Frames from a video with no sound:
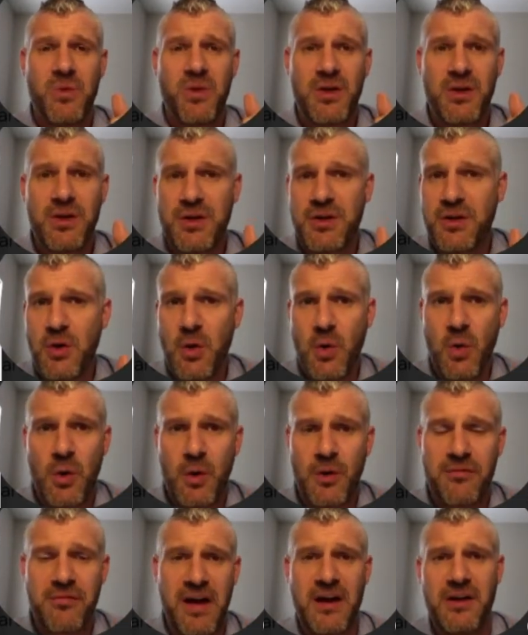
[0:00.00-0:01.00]

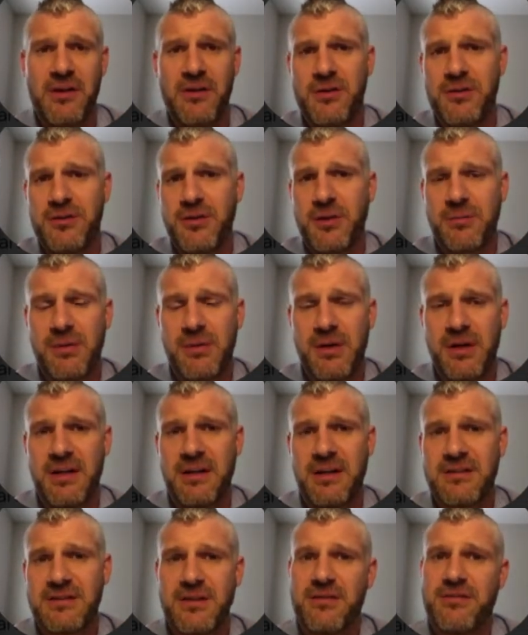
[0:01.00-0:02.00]
your value you're
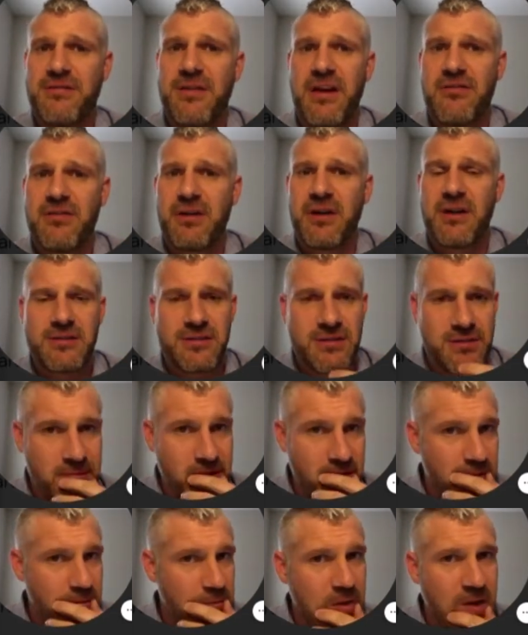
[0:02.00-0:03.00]
bringing to your favorite
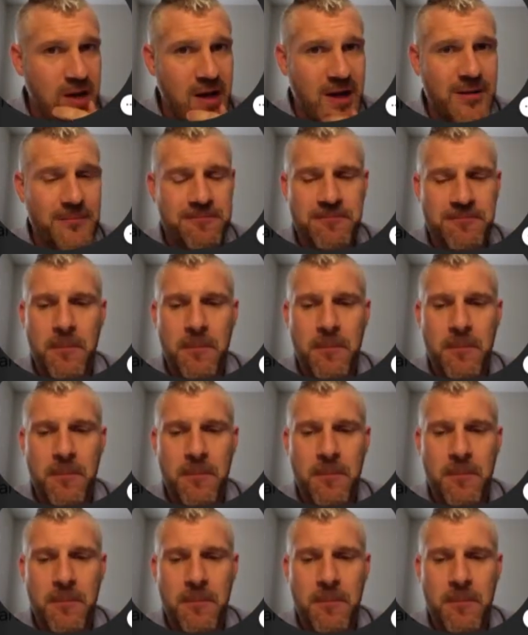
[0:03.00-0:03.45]
customer. Okay,